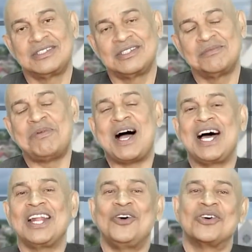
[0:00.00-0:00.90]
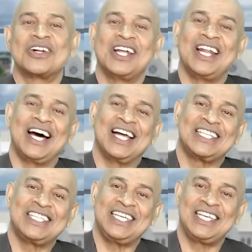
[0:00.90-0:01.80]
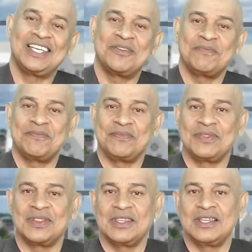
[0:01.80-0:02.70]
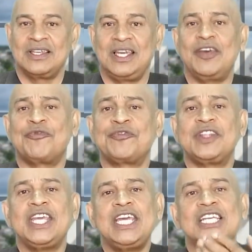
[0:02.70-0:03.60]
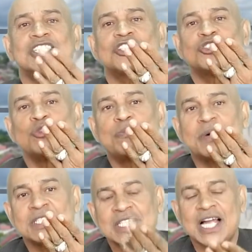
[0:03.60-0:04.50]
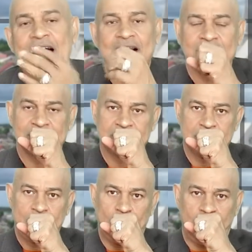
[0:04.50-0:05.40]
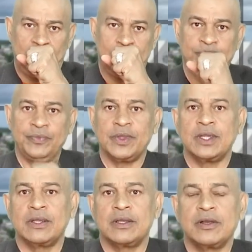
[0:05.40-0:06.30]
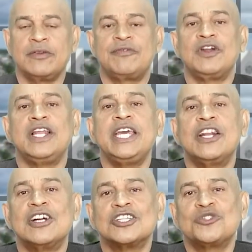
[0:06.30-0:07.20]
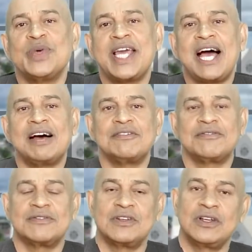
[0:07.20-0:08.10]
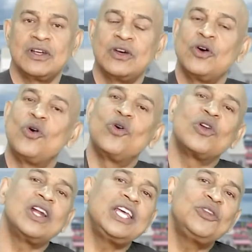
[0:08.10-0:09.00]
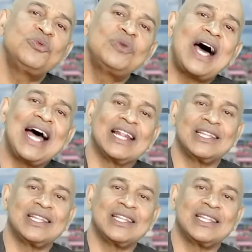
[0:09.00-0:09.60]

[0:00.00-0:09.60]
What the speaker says: Man, uncle and auntie, if these superstars, for leaders we have, only do that,